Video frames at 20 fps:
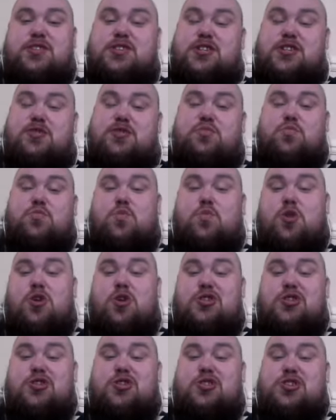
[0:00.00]
So you do
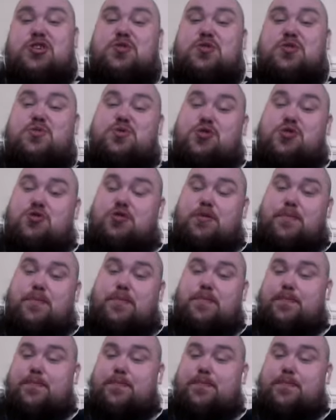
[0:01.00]
1, 2, strum.